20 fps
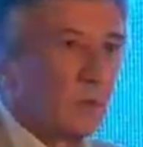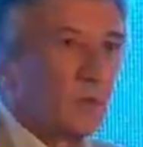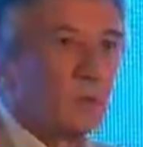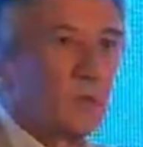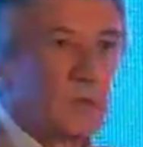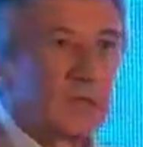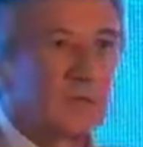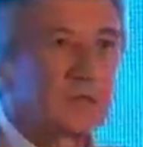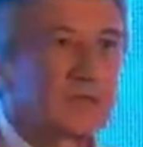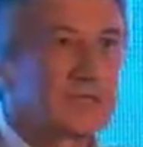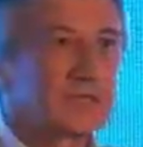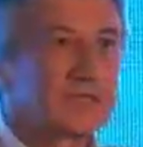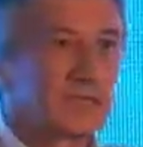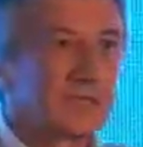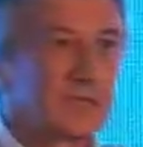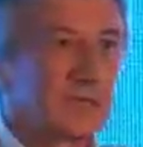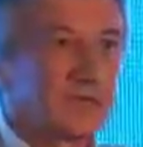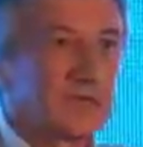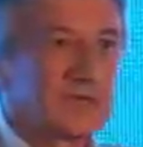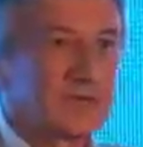with the
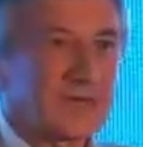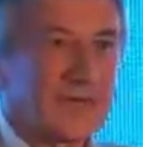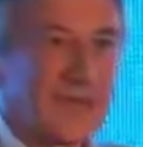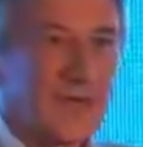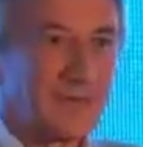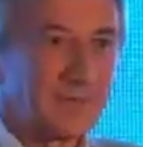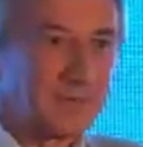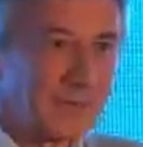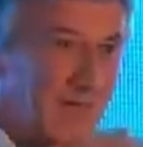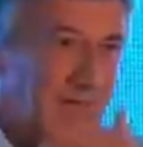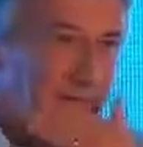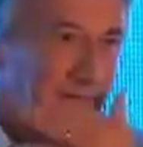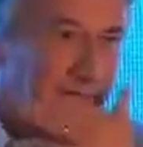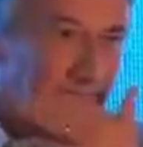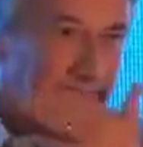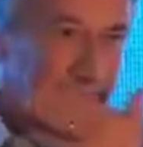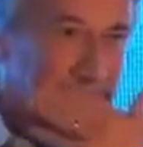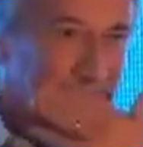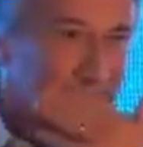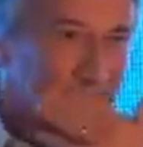delivery of the campaign.
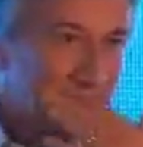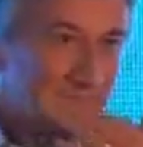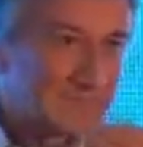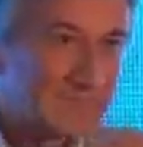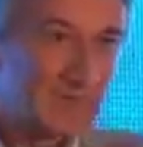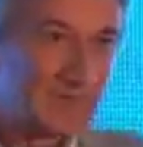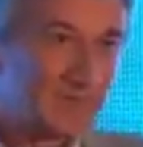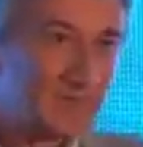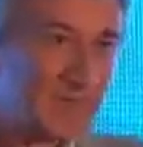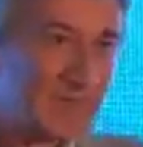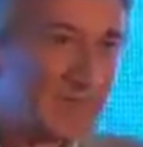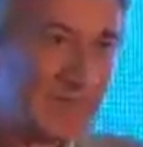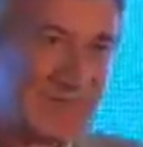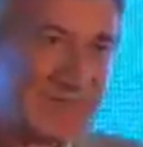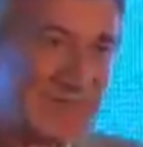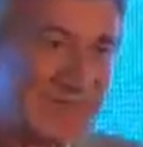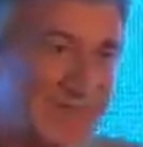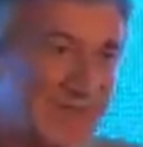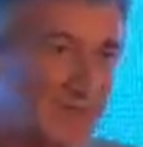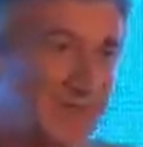And it's delivered in
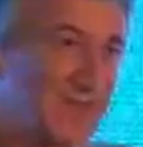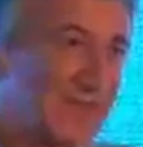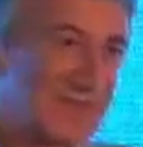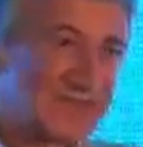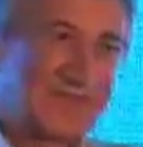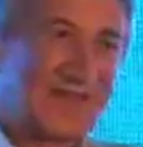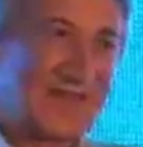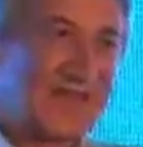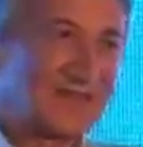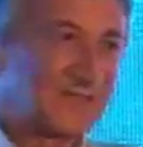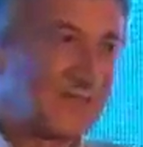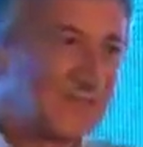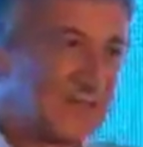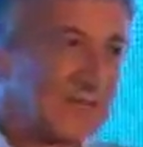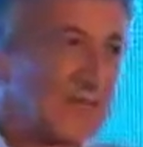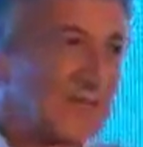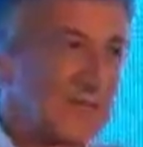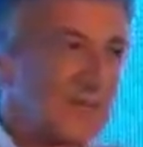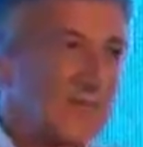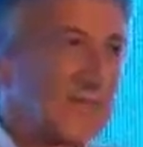near real time.
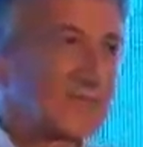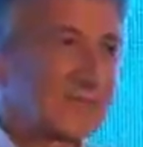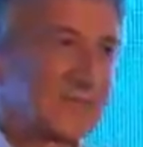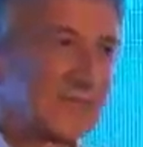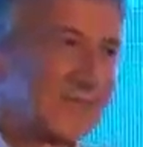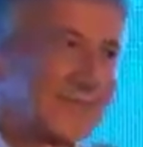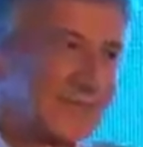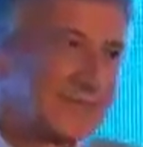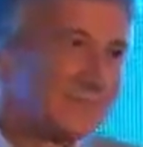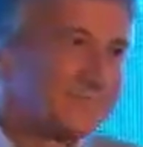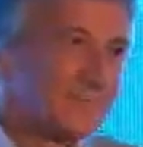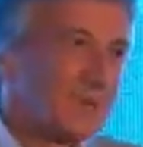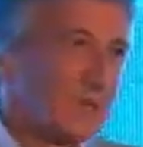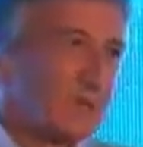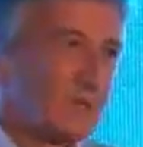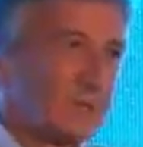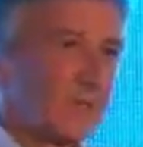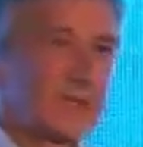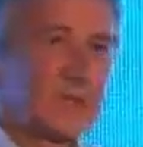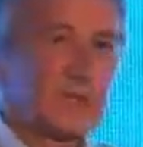It's like
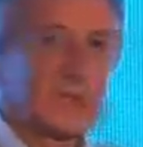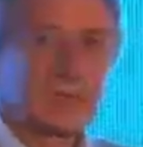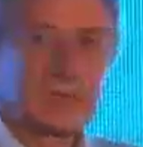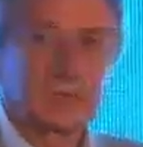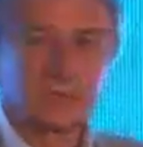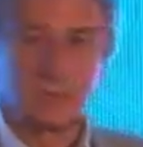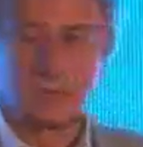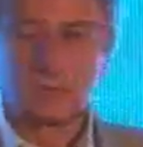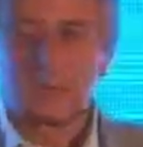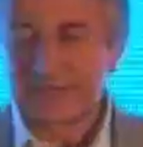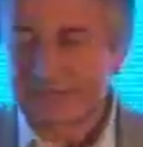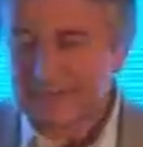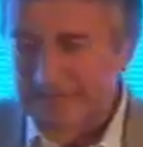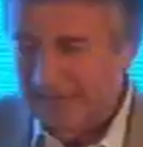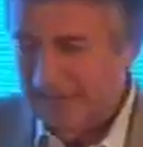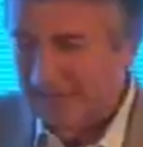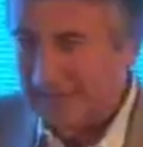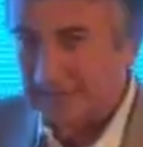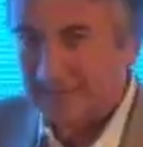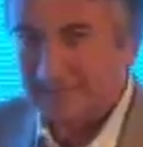there's a
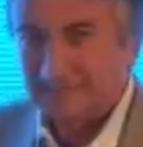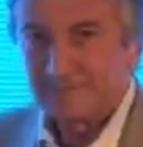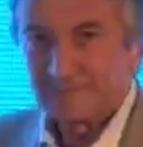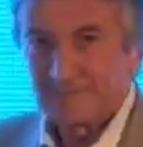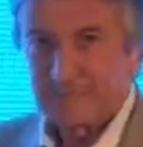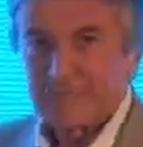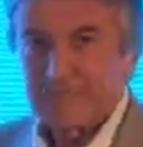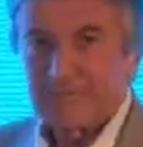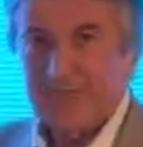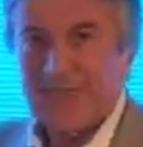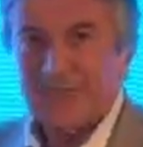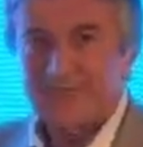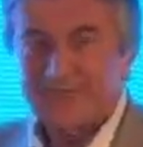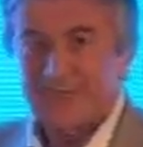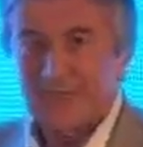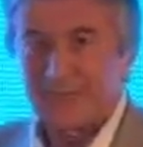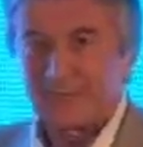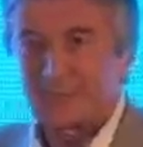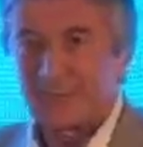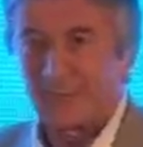one-day lag
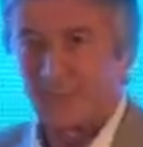time.